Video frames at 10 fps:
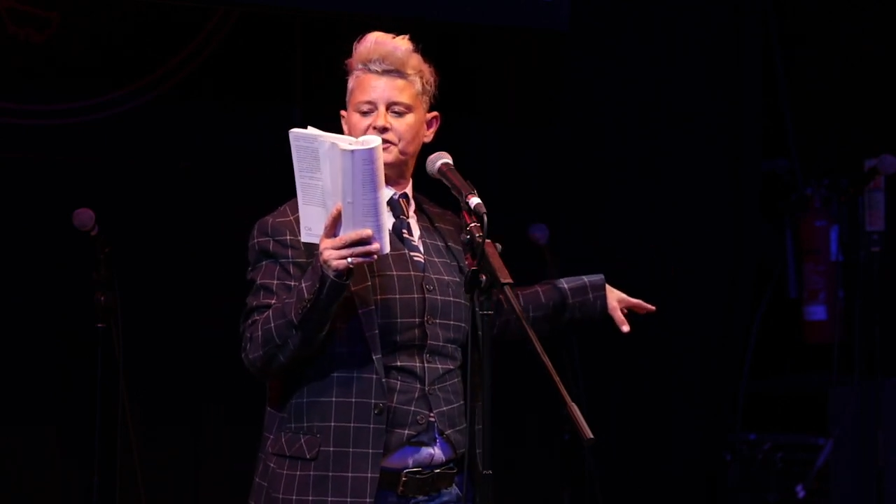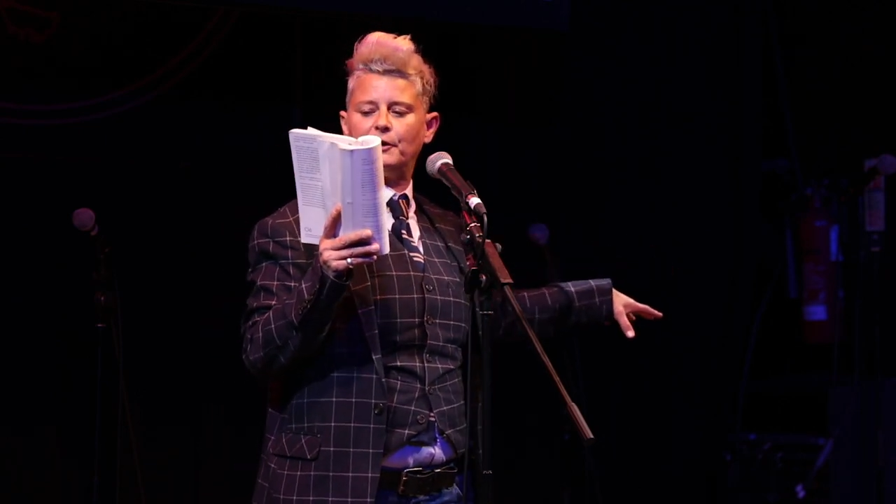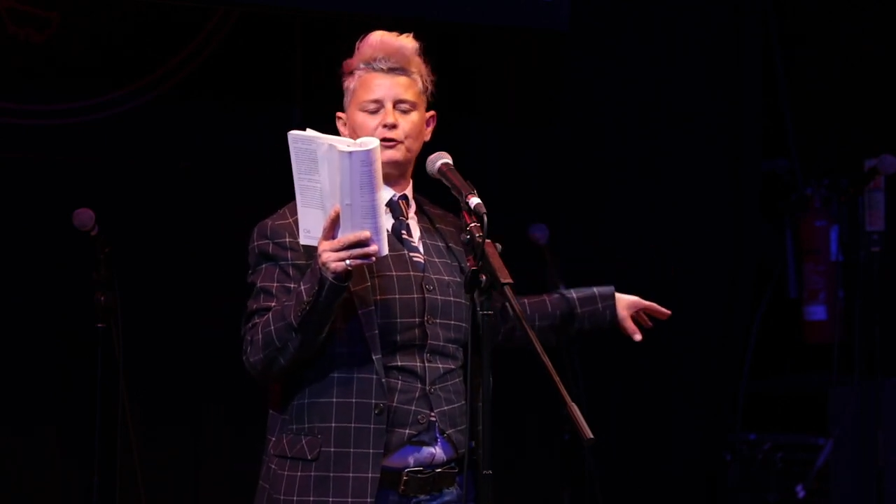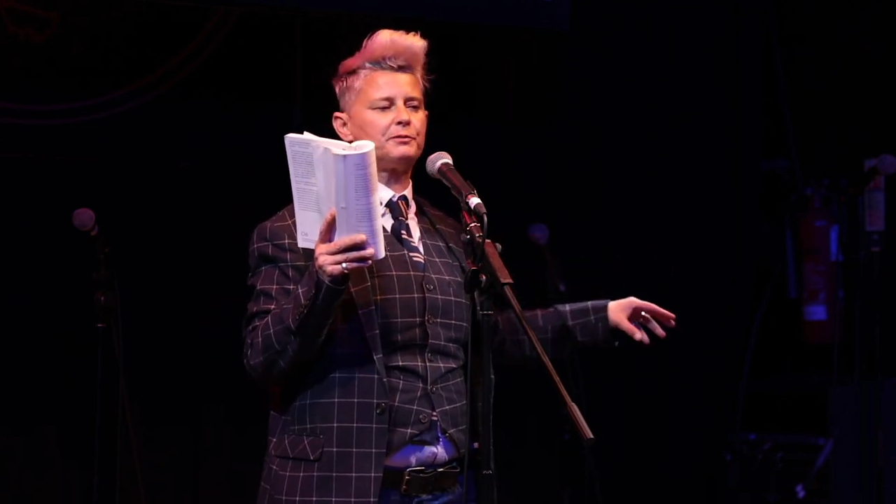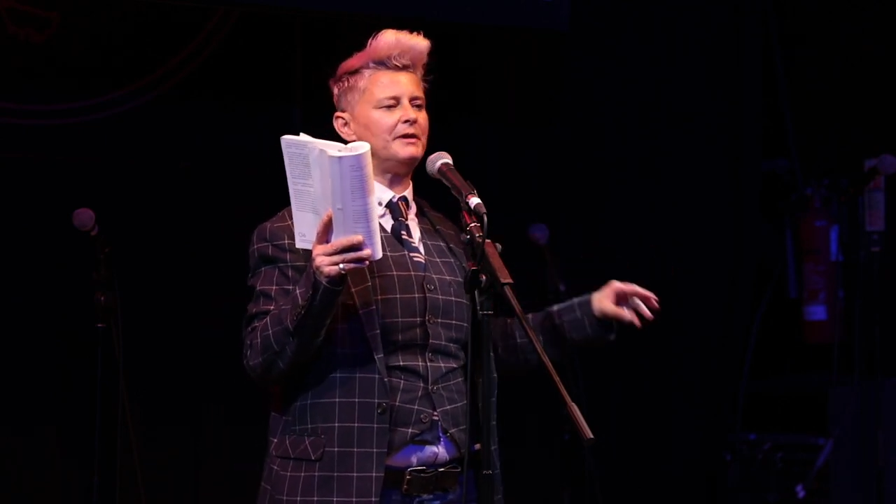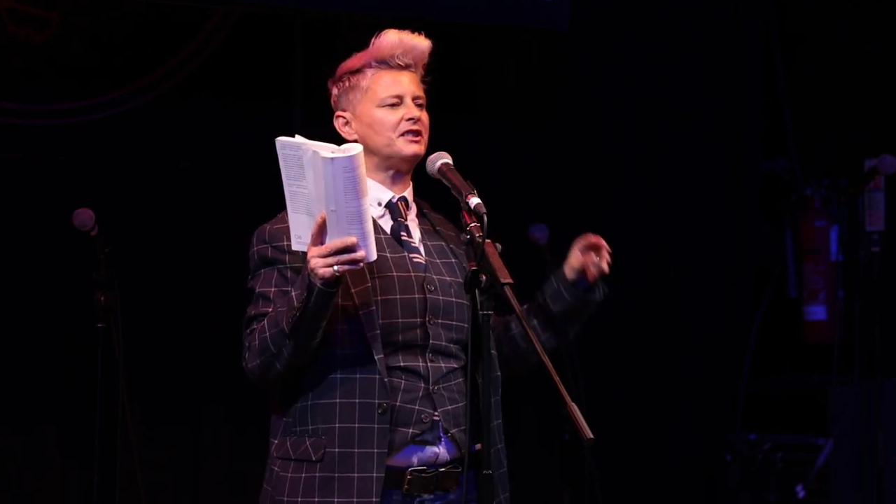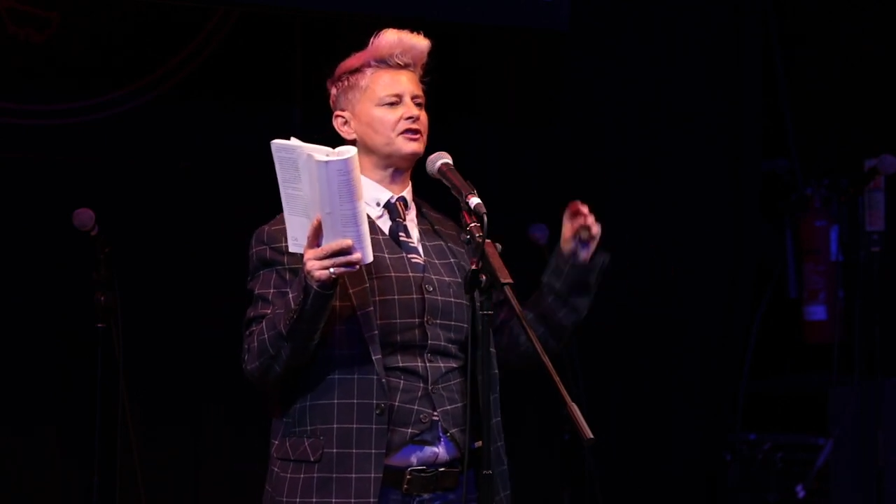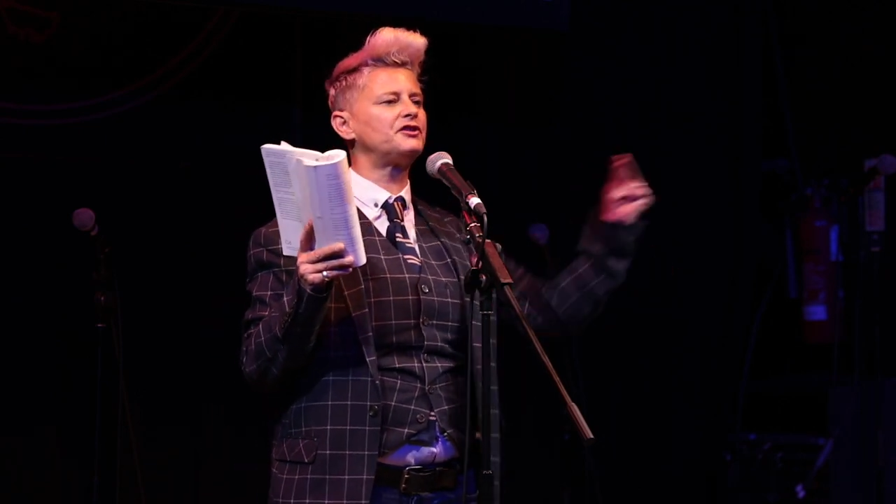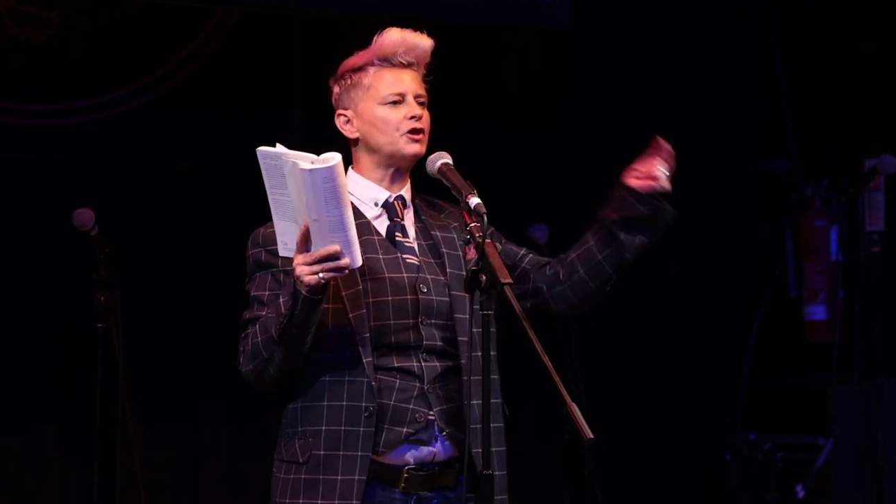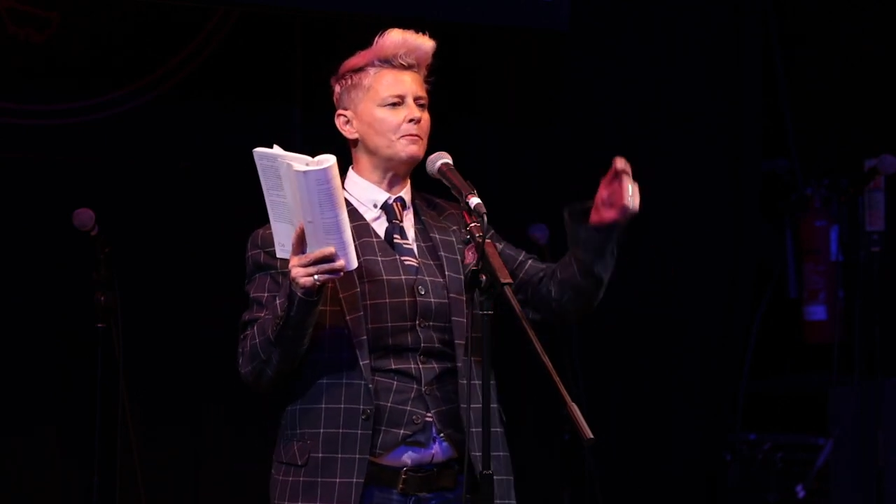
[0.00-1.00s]
tells me to
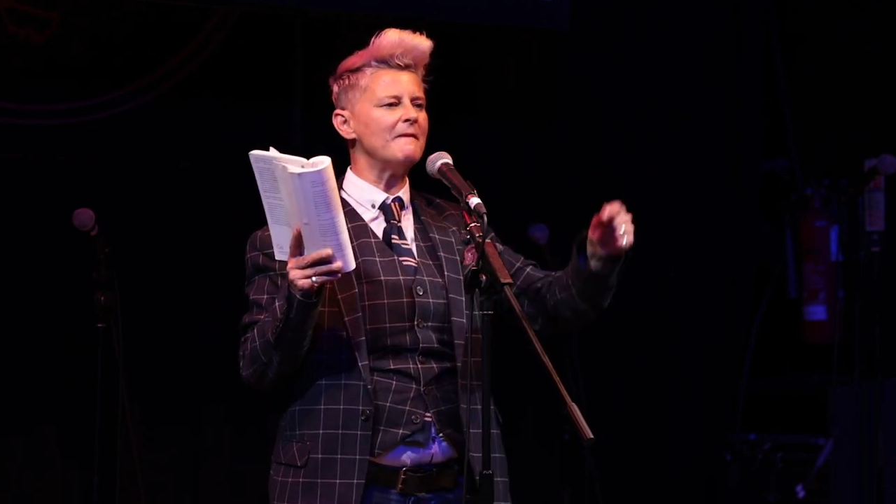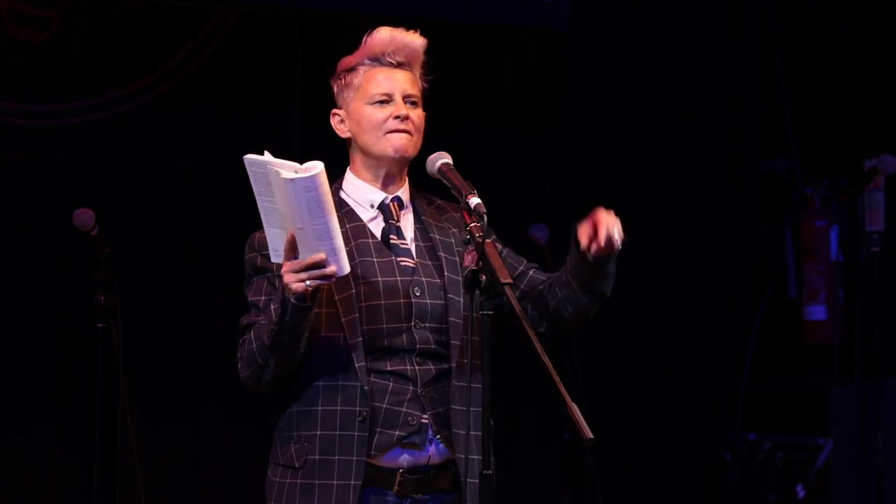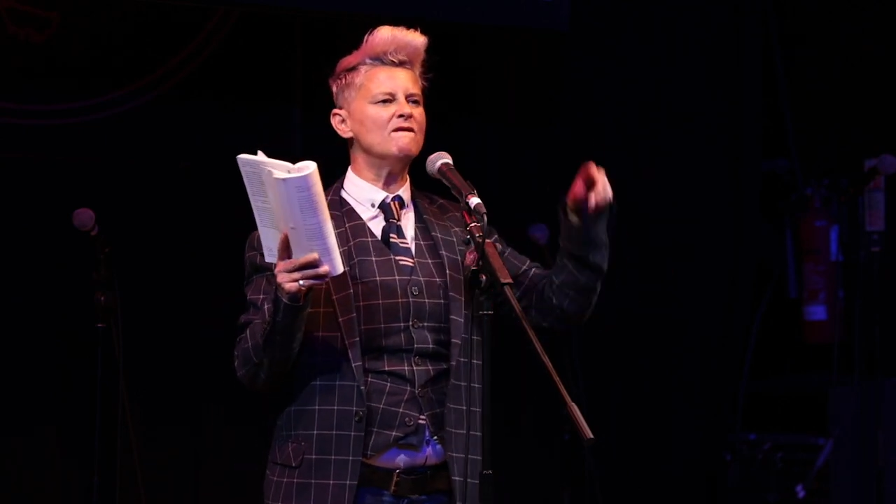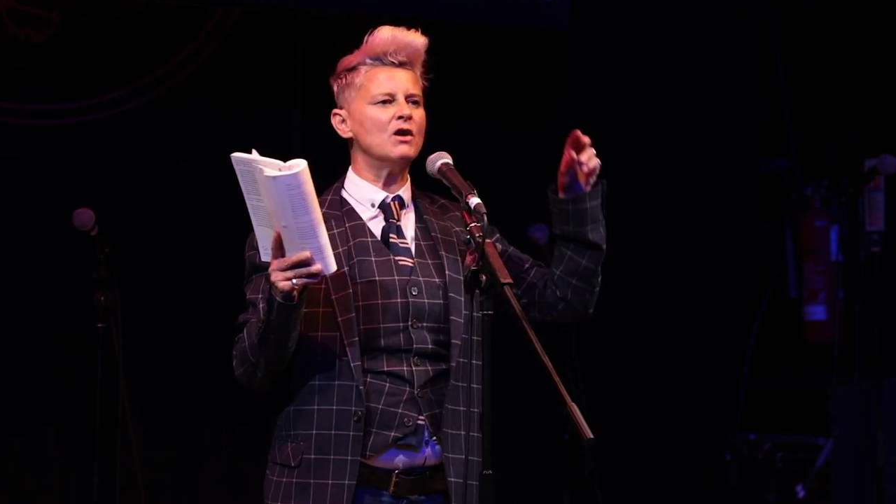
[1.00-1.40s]
stop